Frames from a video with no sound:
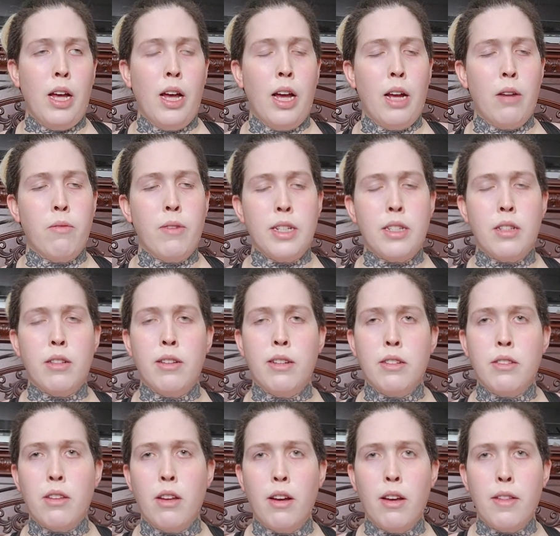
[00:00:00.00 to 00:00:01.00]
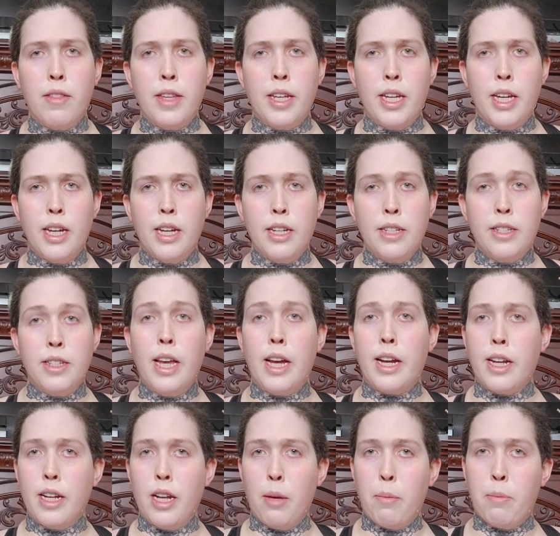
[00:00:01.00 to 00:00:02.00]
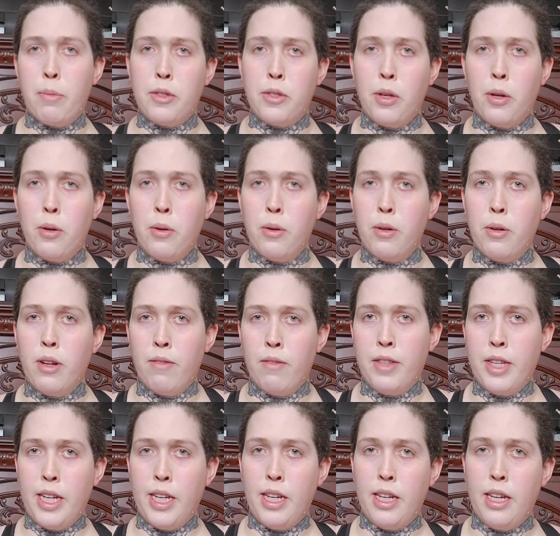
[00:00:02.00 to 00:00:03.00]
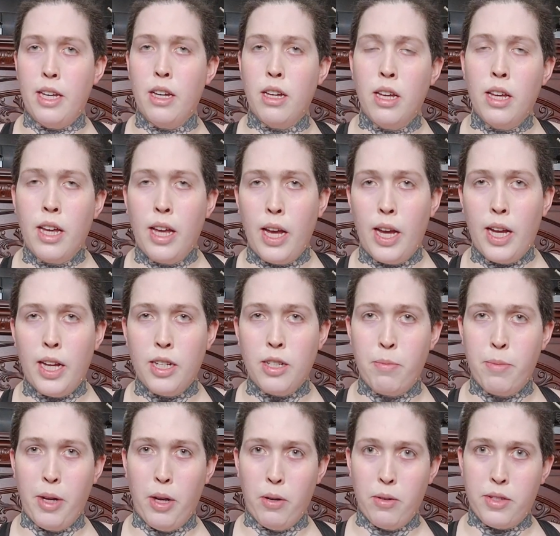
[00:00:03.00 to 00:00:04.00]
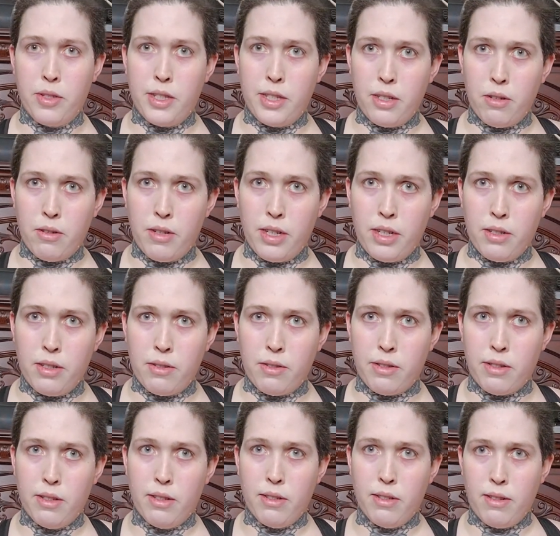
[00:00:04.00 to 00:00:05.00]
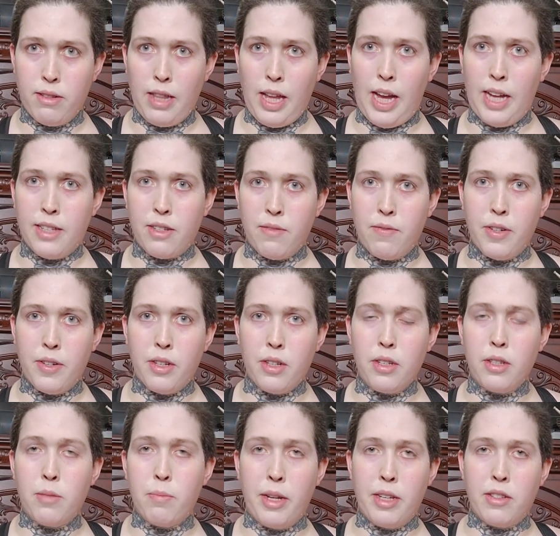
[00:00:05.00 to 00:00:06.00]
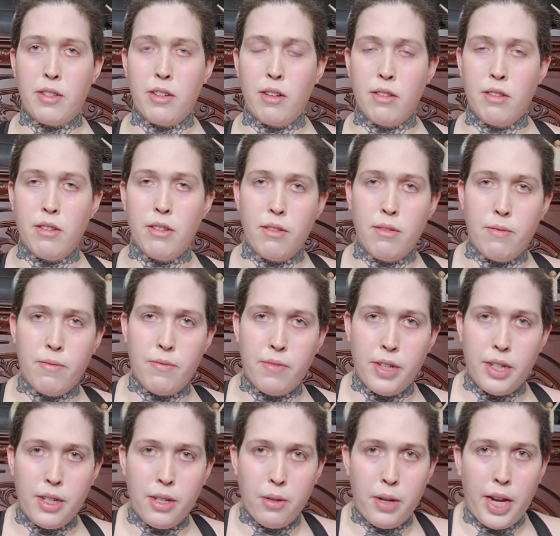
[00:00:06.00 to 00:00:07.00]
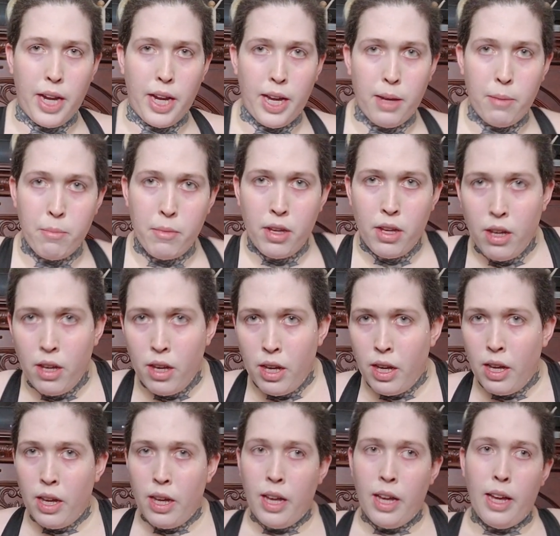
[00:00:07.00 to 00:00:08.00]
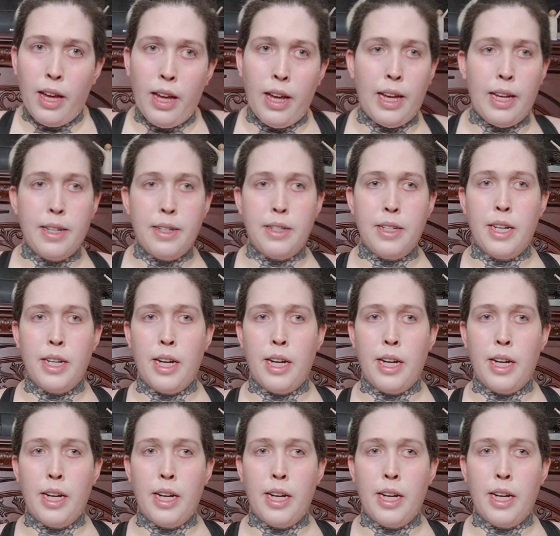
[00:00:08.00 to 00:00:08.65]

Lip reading: recently saw the second episode of the HBO series The Last of Us, based on the video game. And